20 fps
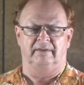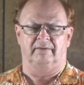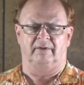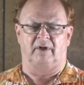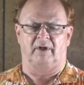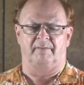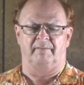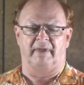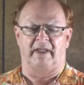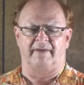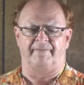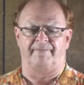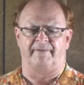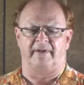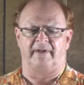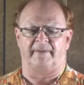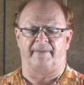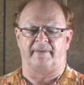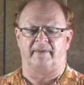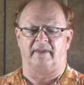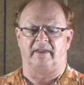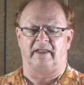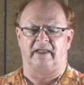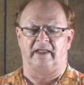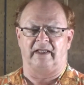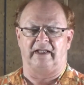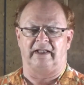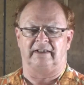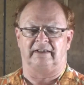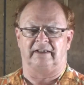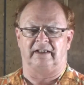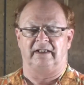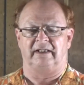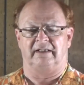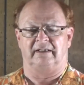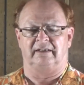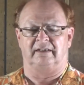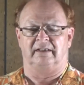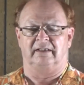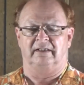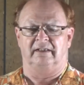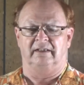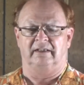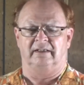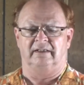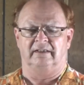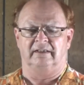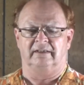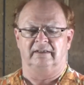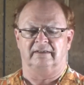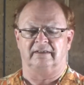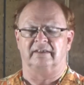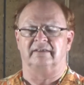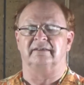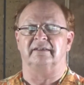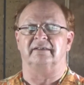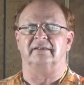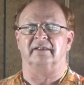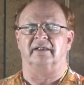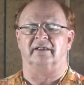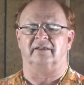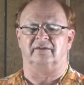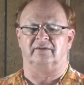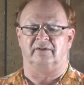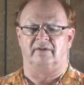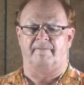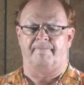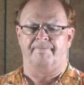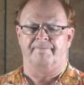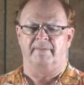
on May 5th, 1866,